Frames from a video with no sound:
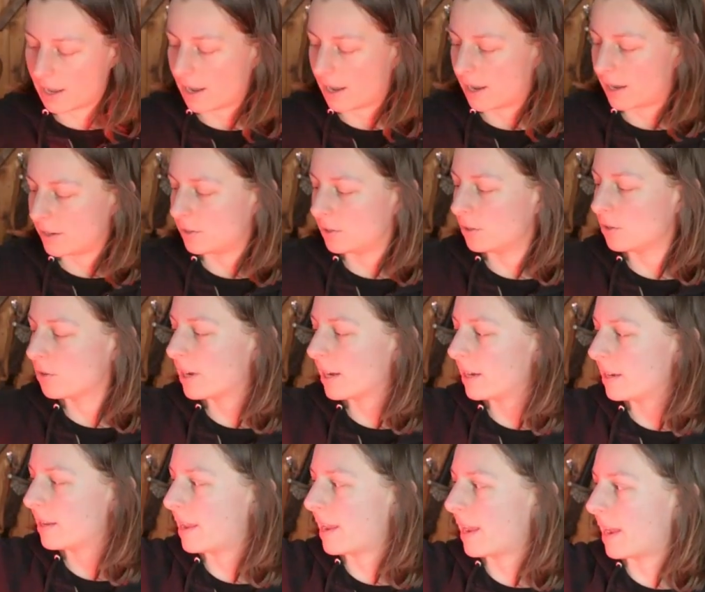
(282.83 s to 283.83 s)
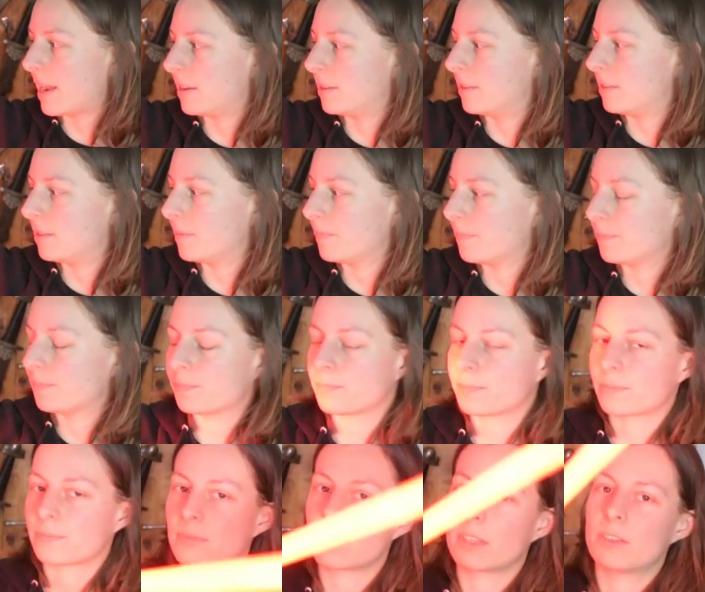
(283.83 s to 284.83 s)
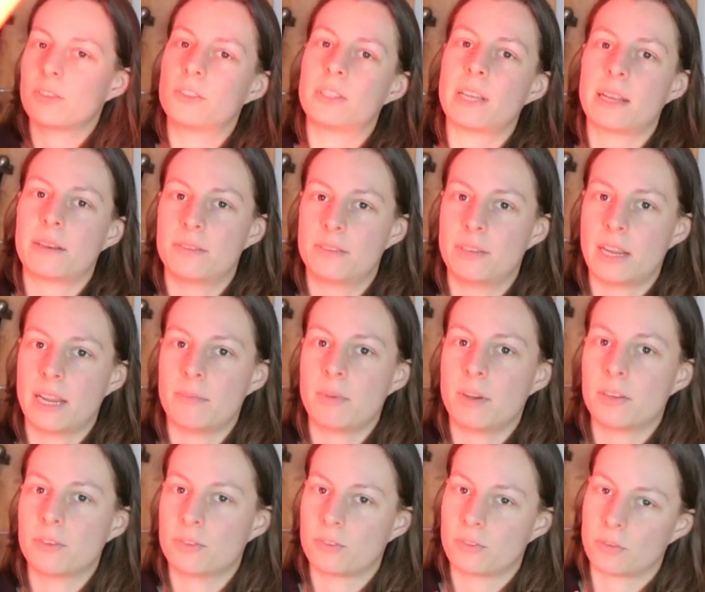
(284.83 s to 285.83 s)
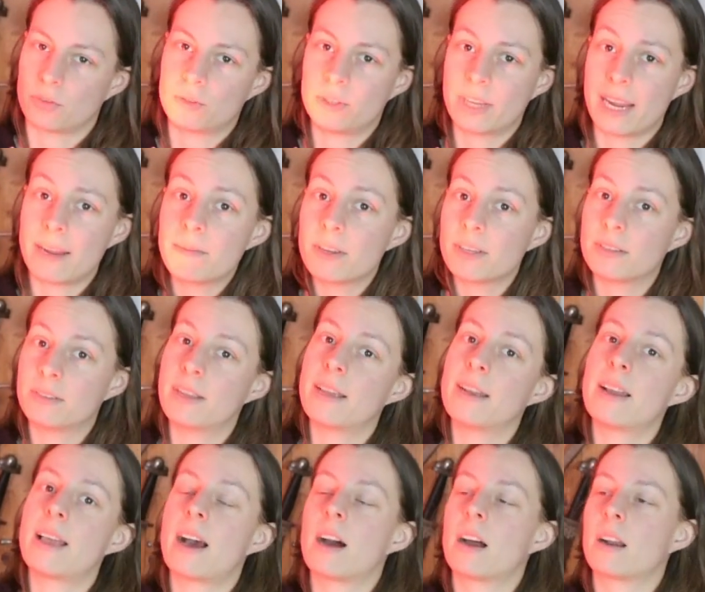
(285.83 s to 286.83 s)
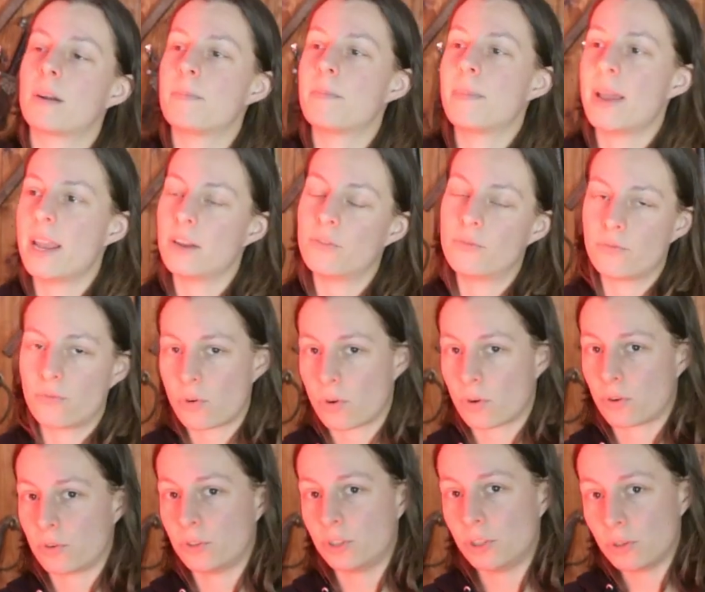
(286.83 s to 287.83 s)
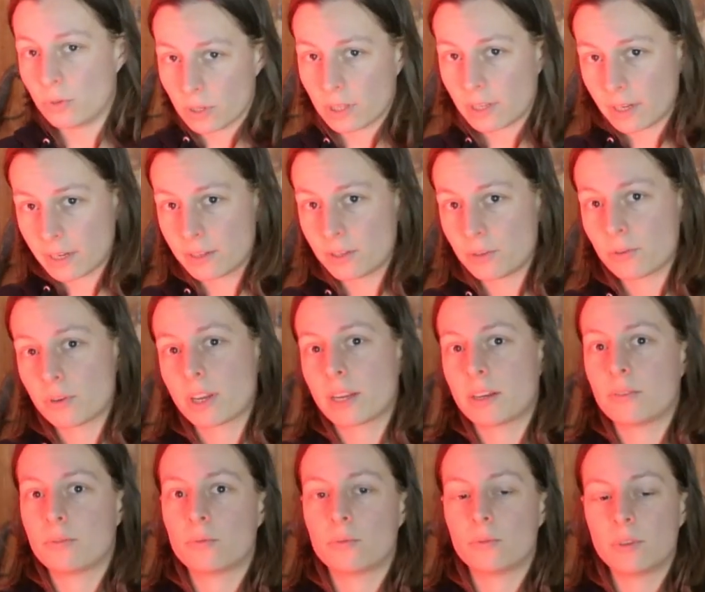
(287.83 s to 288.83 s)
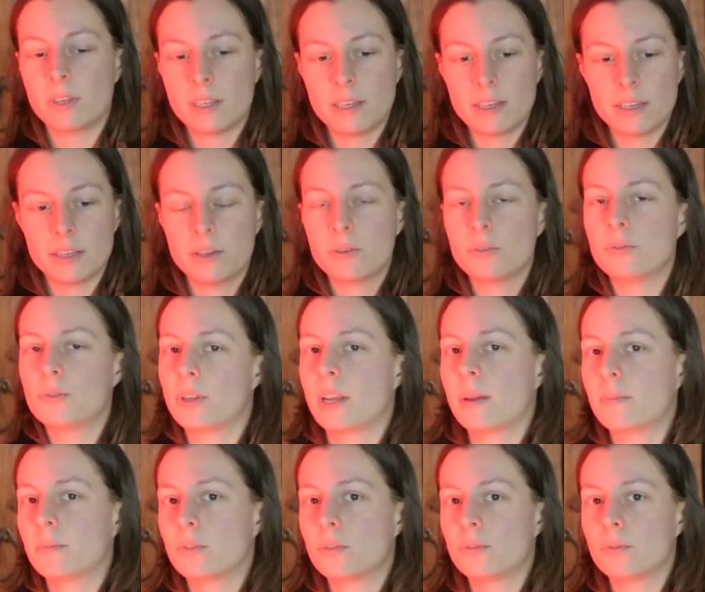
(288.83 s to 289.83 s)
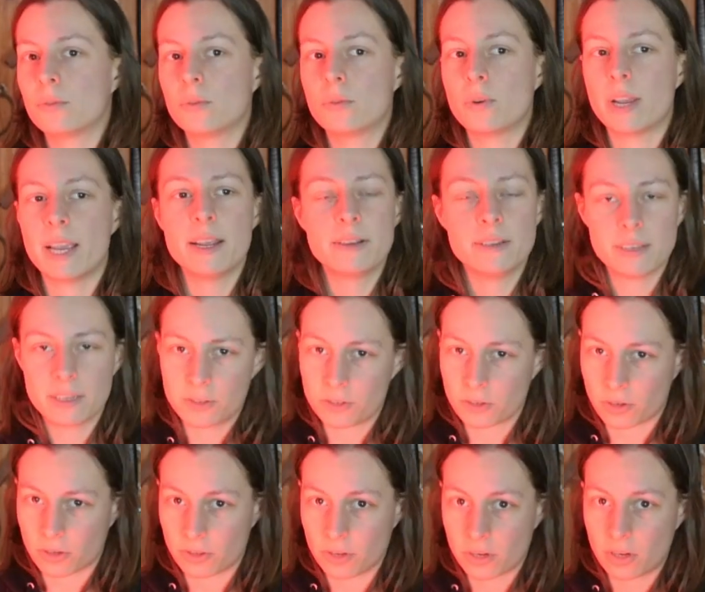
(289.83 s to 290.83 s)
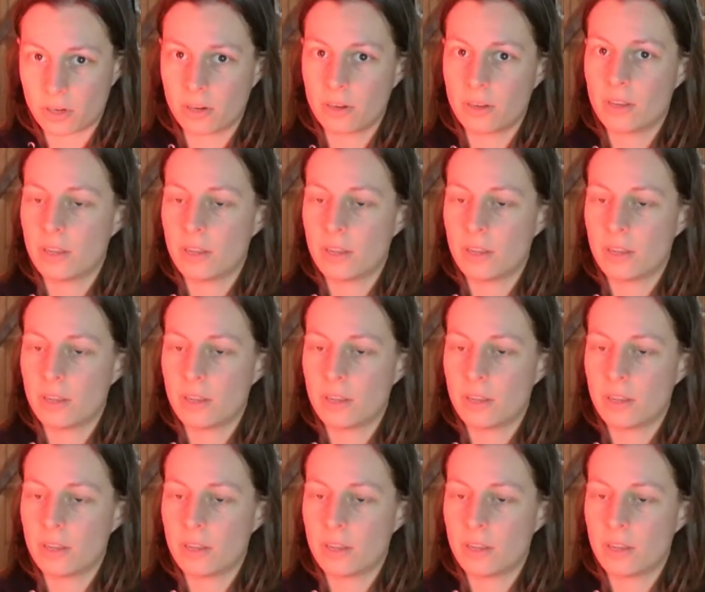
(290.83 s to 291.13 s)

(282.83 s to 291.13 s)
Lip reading: and you can get Stunt sabers, so sabers that are made for dueling. You can really use them to hit each other.